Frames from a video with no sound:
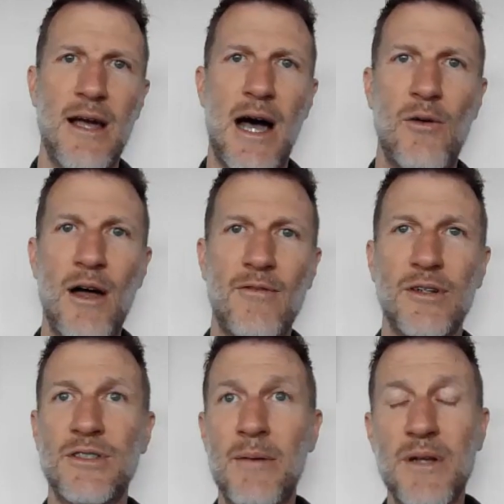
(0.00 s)

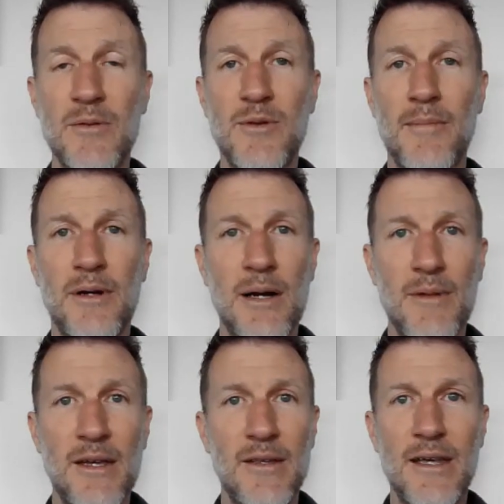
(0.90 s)
However, sometimes people come
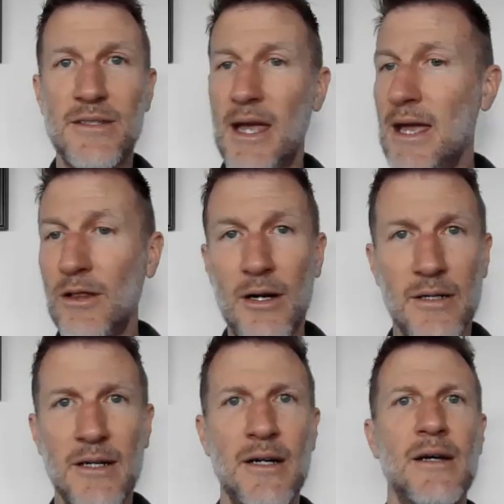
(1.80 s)
in and they say, hey,
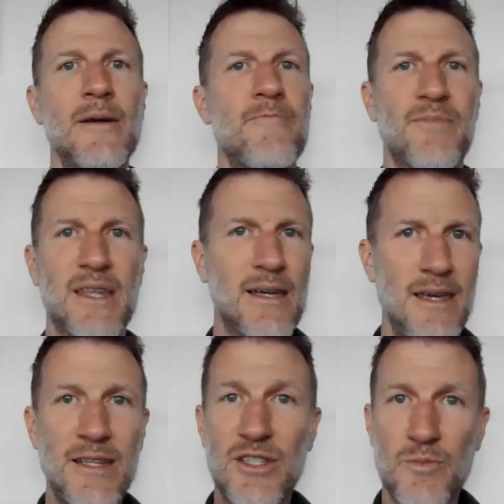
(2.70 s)
look,
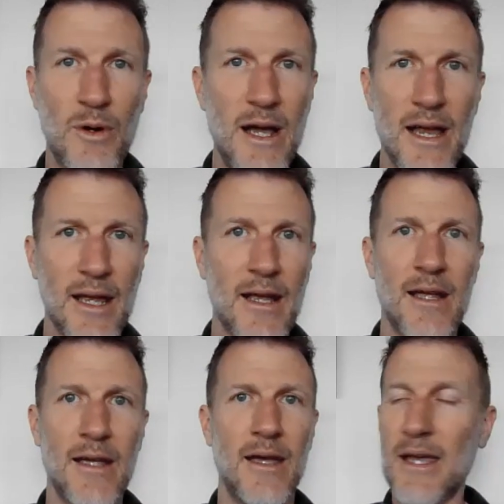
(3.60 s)
it's spring,
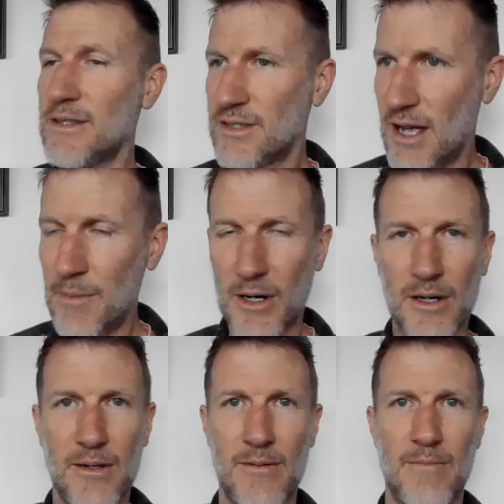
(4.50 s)
it's
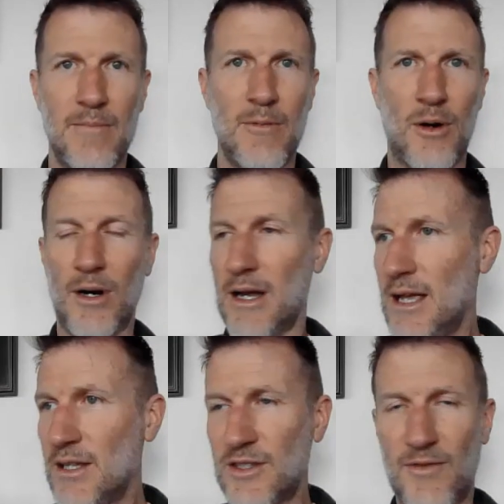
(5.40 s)
summer, or
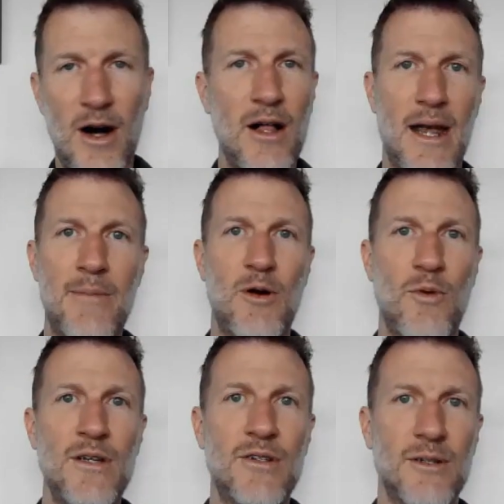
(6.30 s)
it's fall, and I'm a
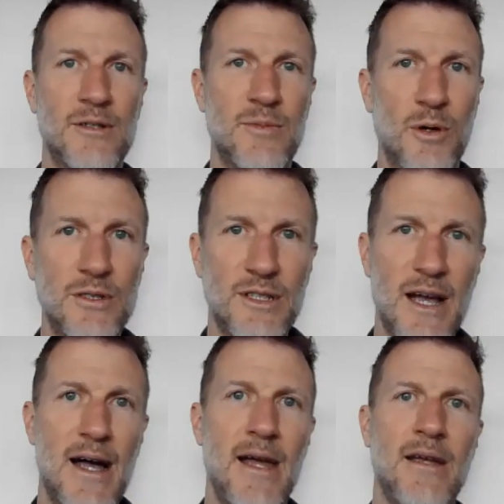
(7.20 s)
winter sports
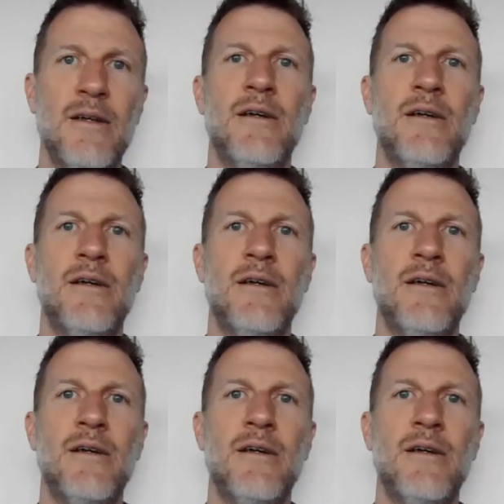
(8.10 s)
guy.